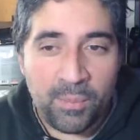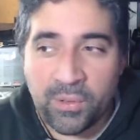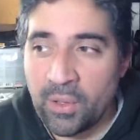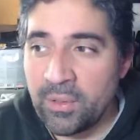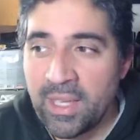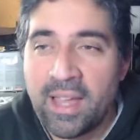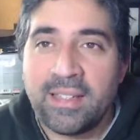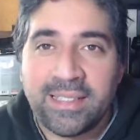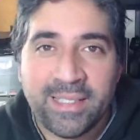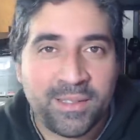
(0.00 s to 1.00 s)
So yeah,
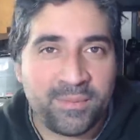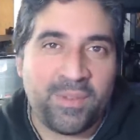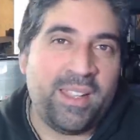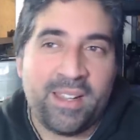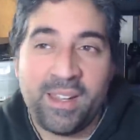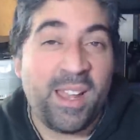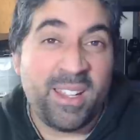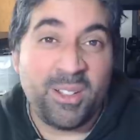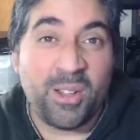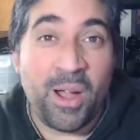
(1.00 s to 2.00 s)

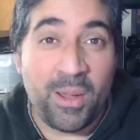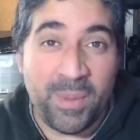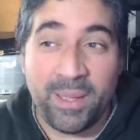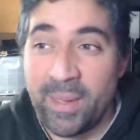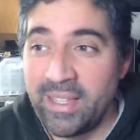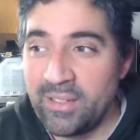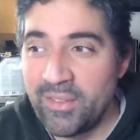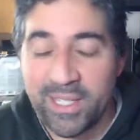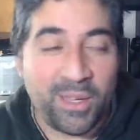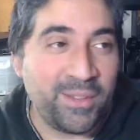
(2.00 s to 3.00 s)
and look, I'm here making the
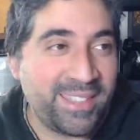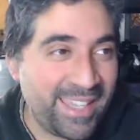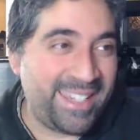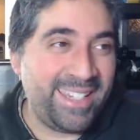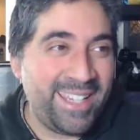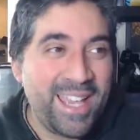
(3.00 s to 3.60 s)
video instead.